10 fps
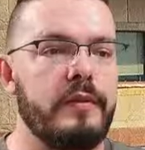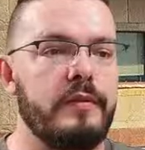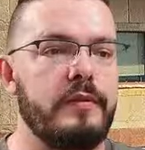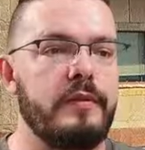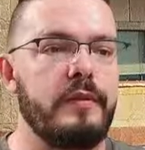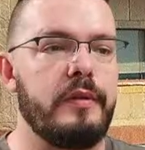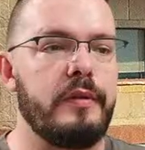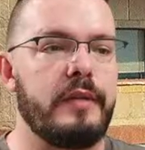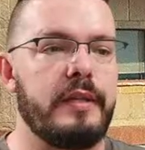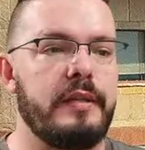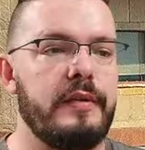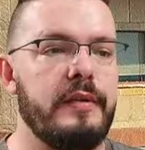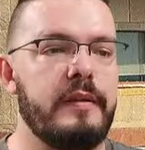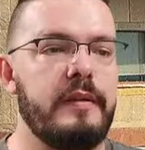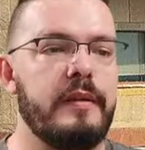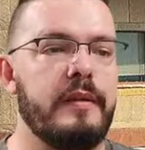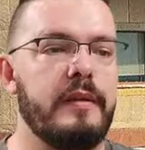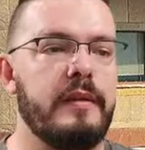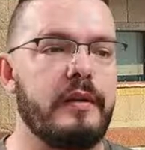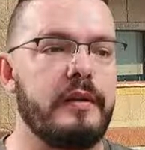to look at
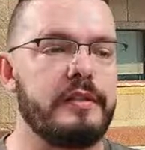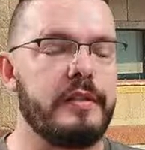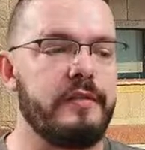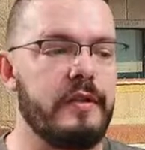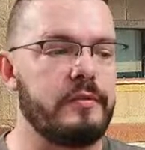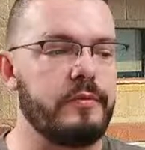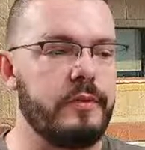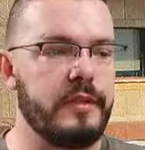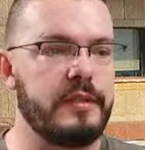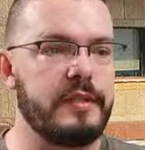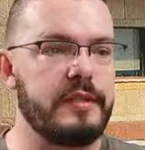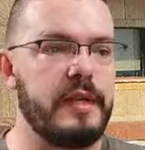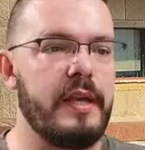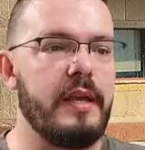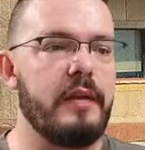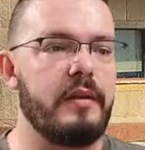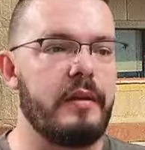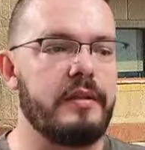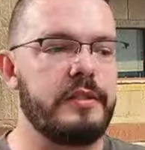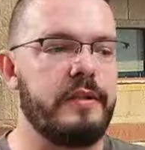Raj Rewal's works is
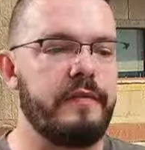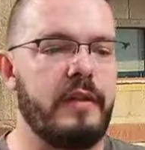Raj Rewal